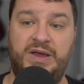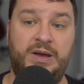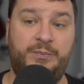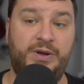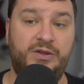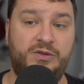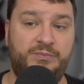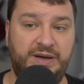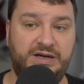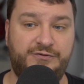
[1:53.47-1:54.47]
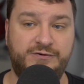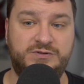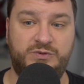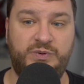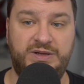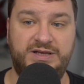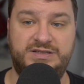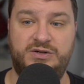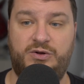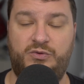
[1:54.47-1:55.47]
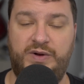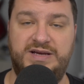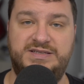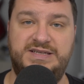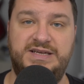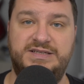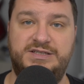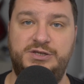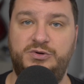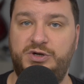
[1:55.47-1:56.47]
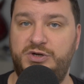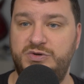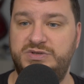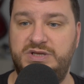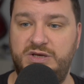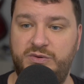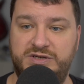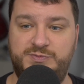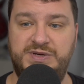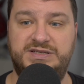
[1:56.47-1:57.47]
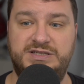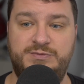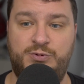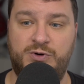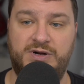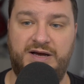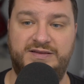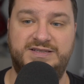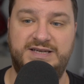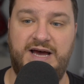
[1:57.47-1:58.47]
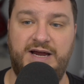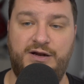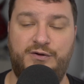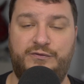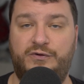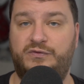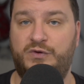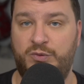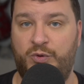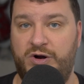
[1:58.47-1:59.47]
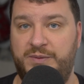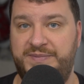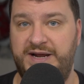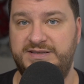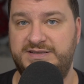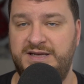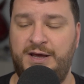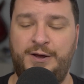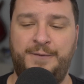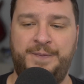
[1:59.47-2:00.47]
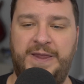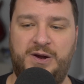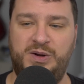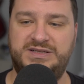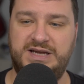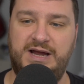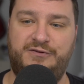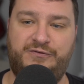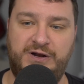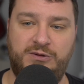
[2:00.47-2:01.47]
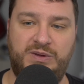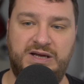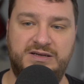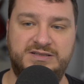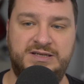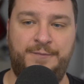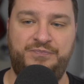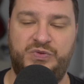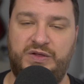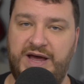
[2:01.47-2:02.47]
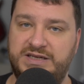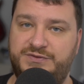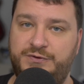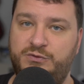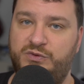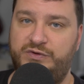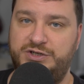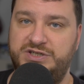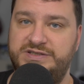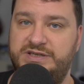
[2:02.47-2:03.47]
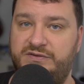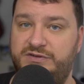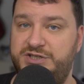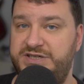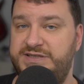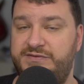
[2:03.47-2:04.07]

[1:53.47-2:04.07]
But the big difference between this and all the rest is you could use the USB-C port on the side for firmware updates. Now, it's kind of funny because the last few revisions of the GC